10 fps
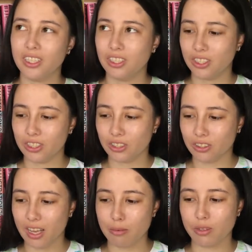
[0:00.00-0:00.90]
she just
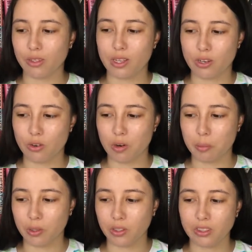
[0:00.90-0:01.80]
looks absolutely
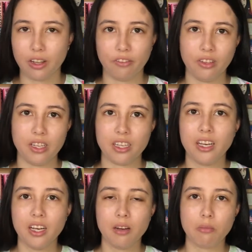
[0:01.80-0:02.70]
adorable. Definitely,
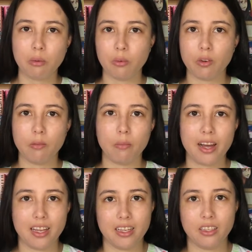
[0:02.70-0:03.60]
probably one of
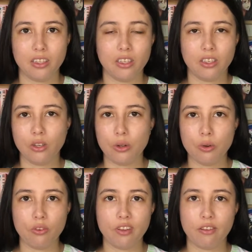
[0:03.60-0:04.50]
my
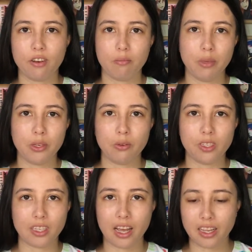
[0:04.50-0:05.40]
new favorite Miku
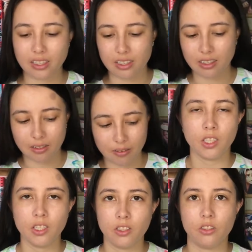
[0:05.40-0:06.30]
designs.
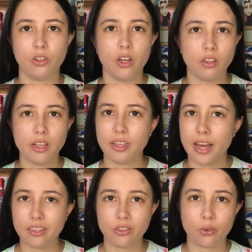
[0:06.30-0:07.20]
So now the
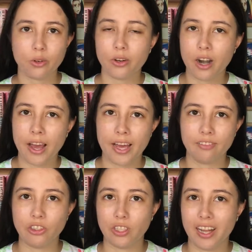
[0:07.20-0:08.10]
last order I
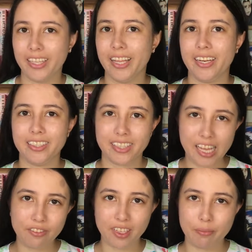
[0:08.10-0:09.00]
have July that is
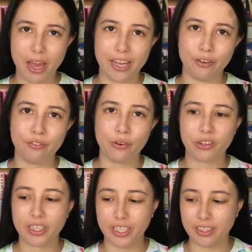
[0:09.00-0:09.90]
thankfully paid
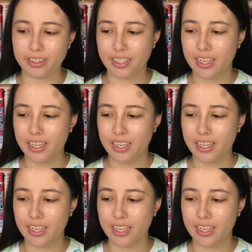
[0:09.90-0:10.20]
for is